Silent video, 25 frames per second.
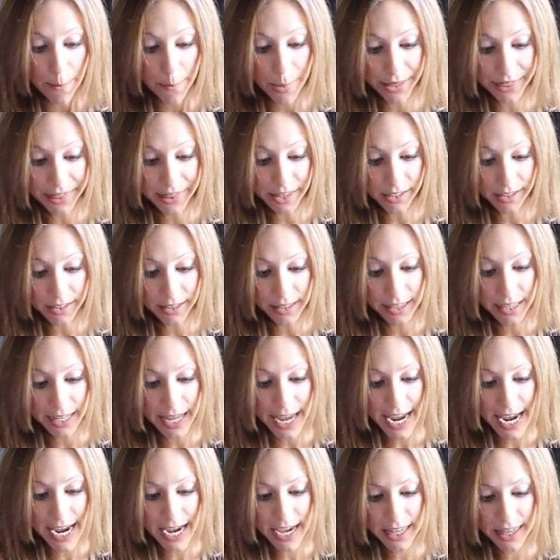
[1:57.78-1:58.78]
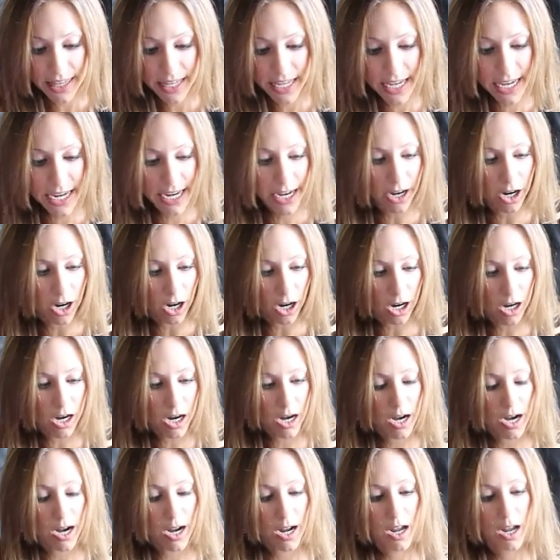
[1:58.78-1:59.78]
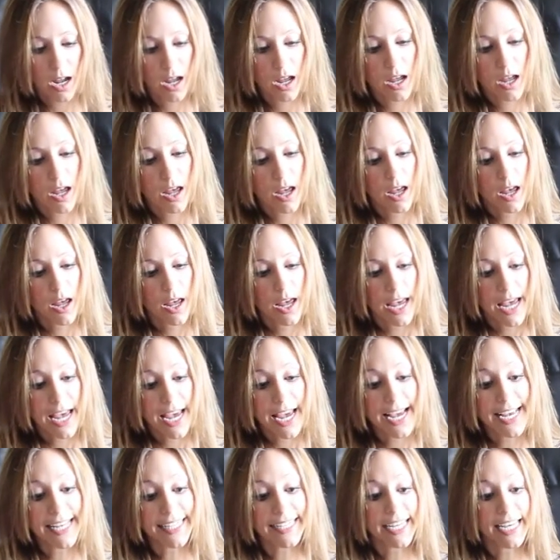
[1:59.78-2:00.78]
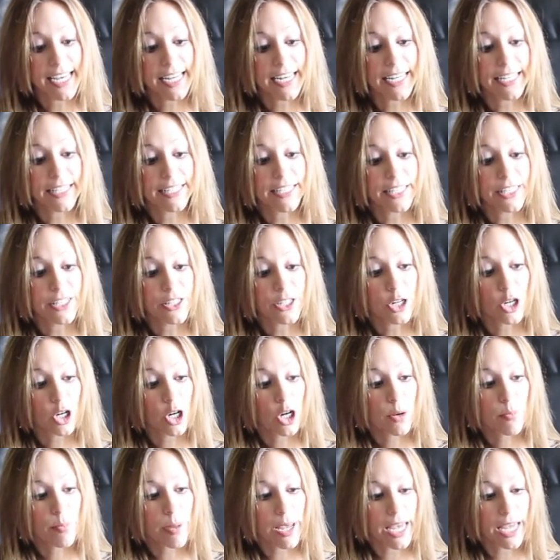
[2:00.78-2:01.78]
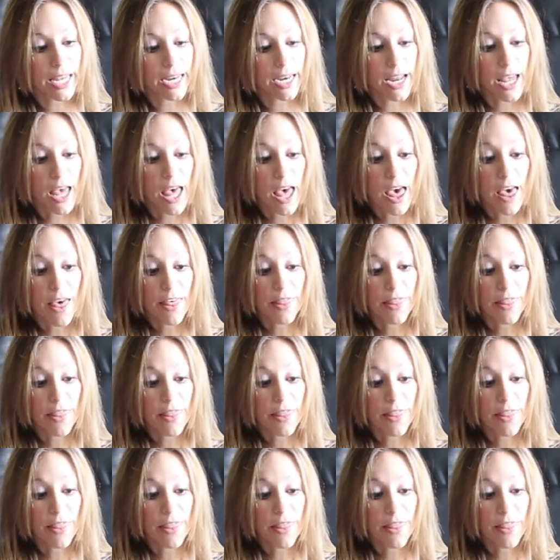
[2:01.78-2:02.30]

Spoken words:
But the length here is going to determine